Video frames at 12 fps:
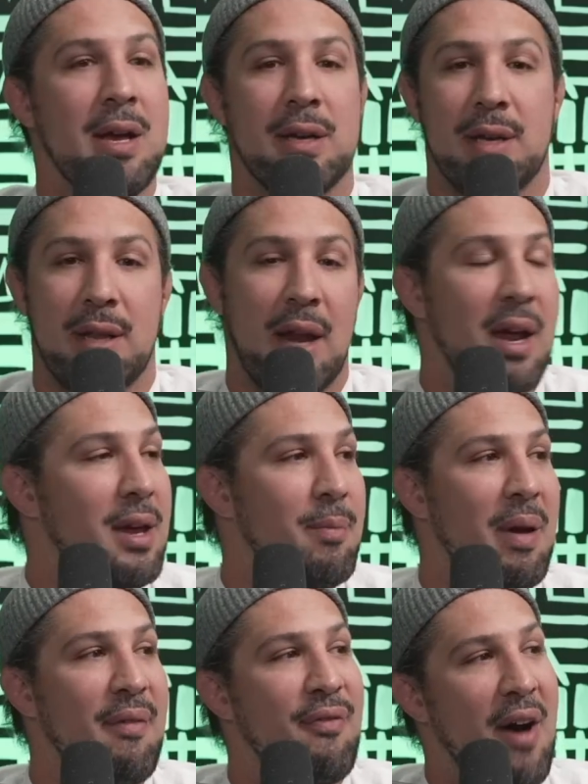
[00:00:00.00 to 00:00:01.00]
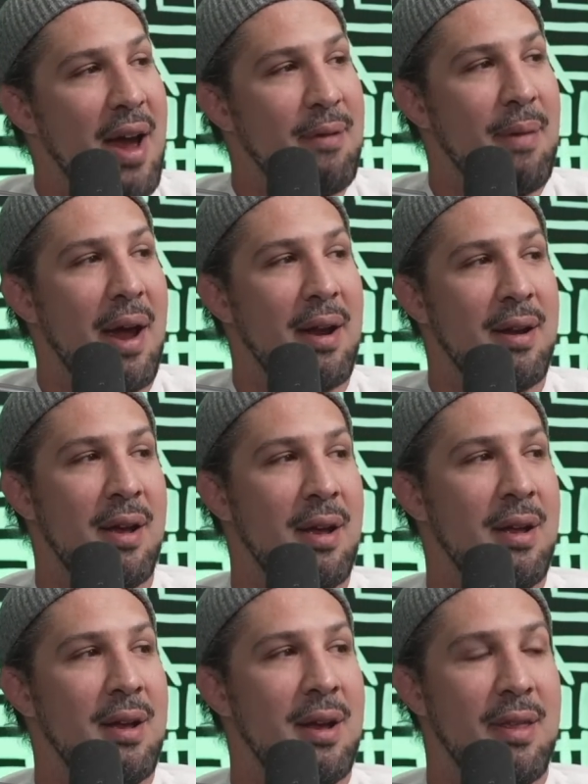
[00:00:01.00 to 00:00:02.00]
He's like, they need to get me a fight, man. and
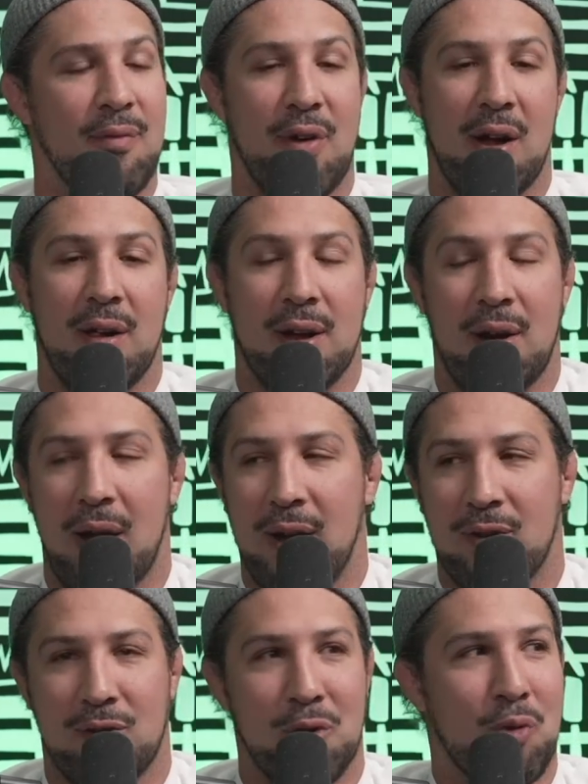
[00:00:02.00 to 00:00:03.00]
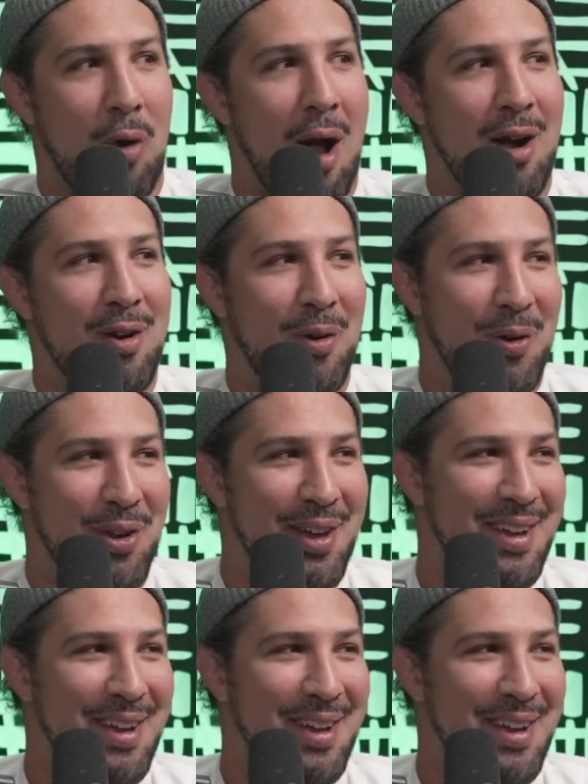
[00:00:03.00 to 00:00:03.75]
then finally, like, all right, here's Luke Rockhold.